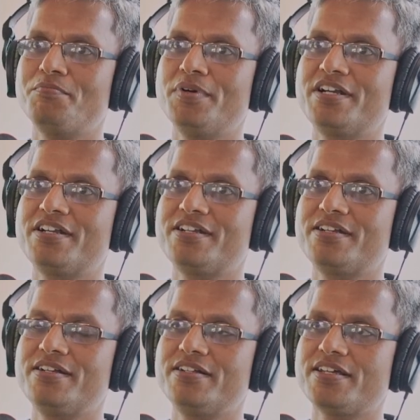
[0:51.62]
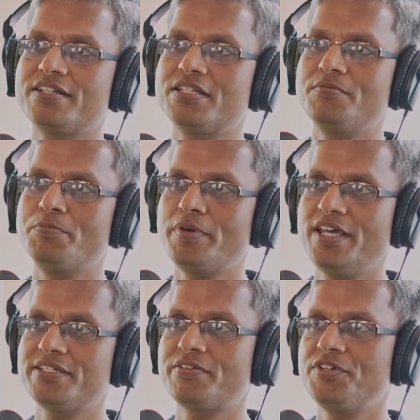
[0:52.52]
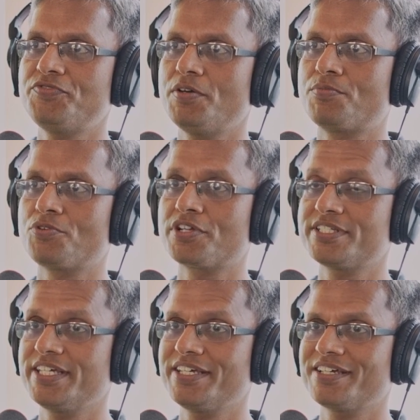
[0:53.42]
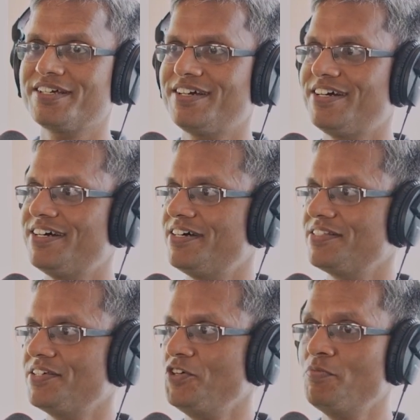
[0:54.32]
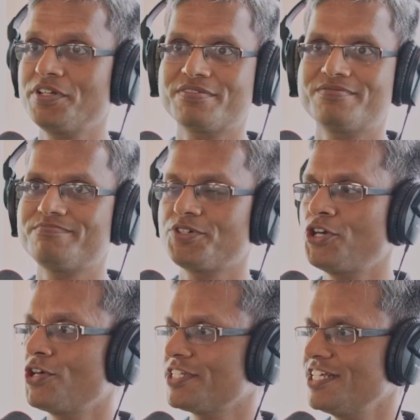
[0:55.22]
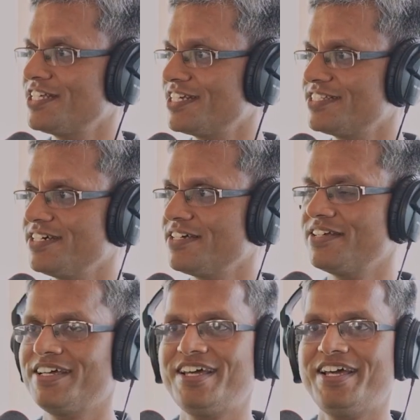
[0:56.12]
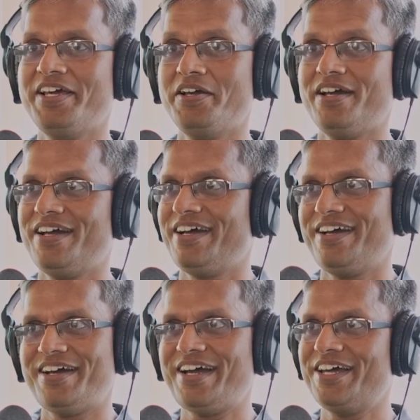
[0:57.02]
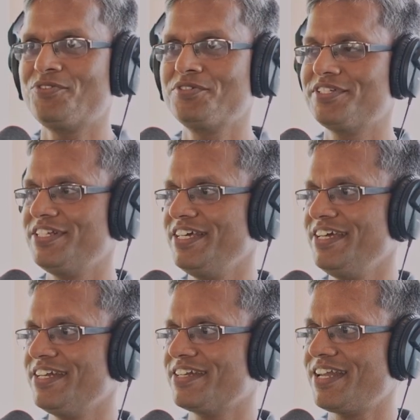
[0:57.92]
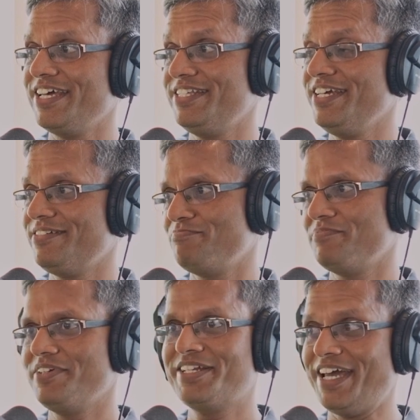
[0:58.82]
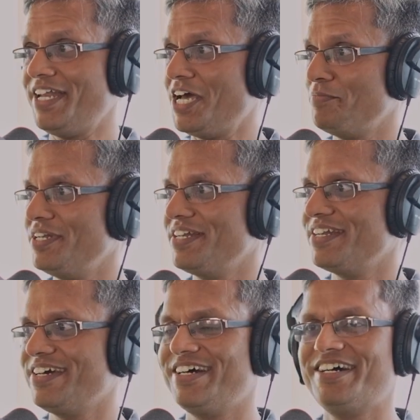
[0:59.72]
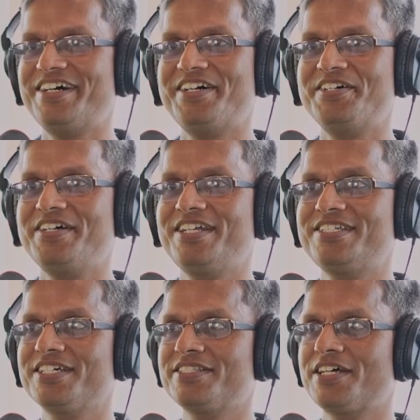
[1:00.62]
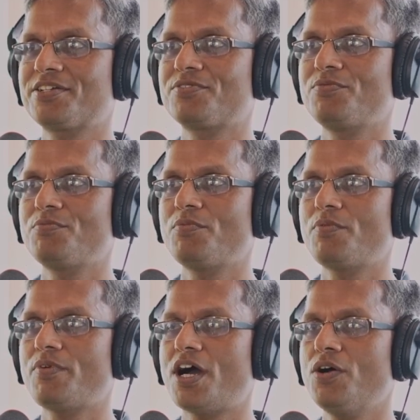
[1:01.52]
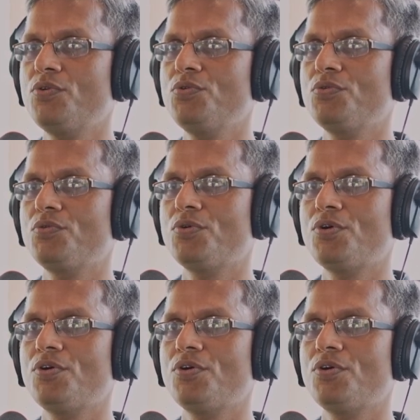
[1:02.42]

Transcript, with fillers: But at the, the pace at which we are progressing, uh, the human curiosity that is there, I don't see it. I see it can happen. Uh, it's just that how,